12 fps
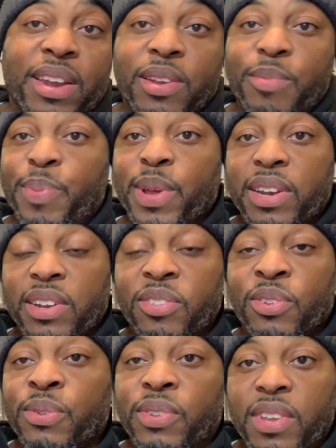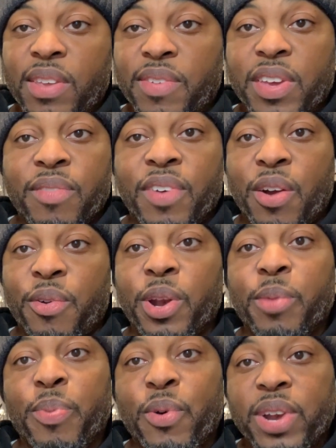of the pundits on TV have
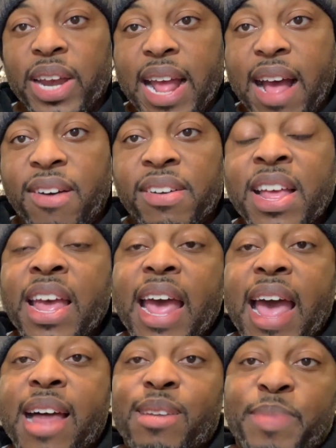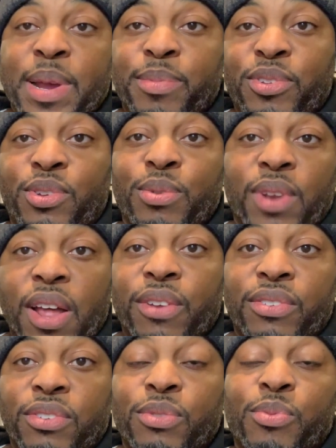already pointed out, Alabama's two
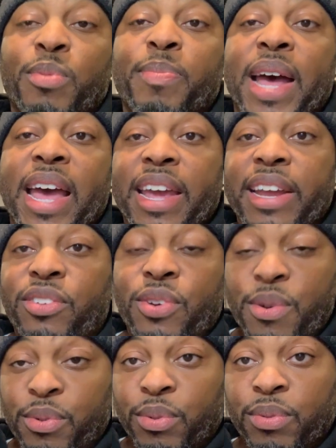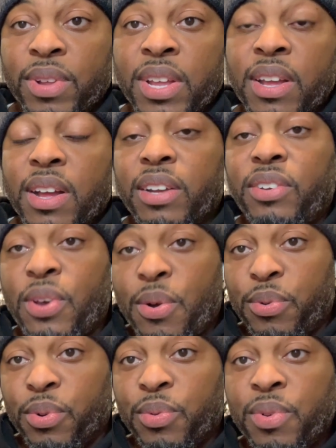losses were by a total
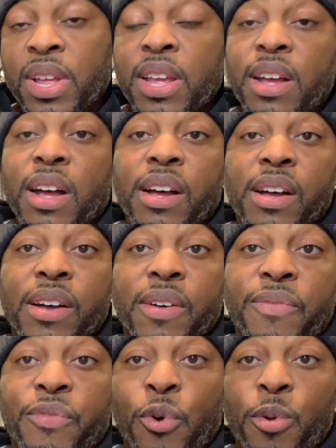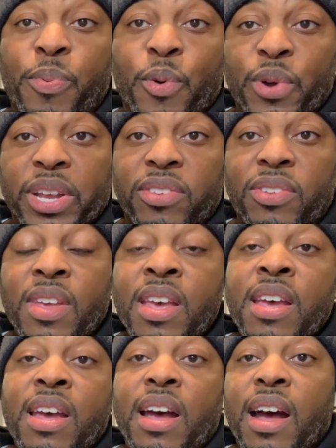of 4 points.
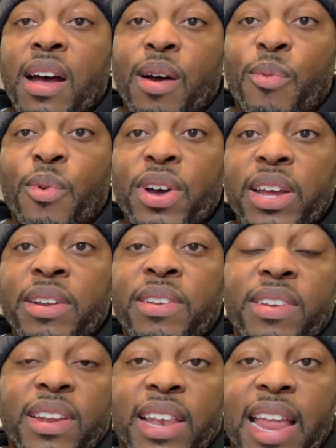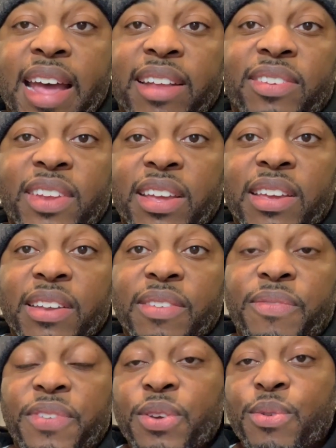One last-second
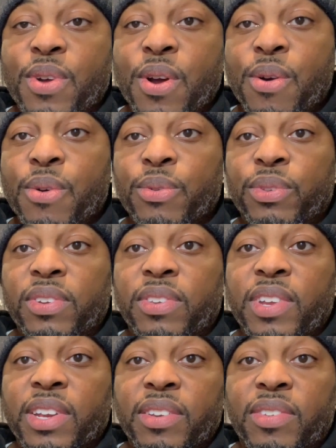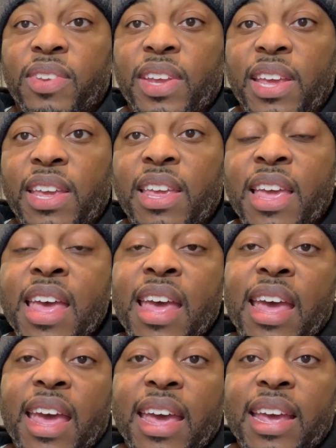field goal to Tennessee,
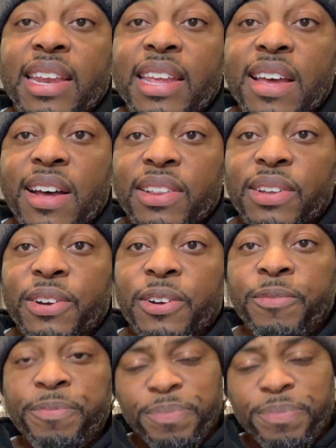and the other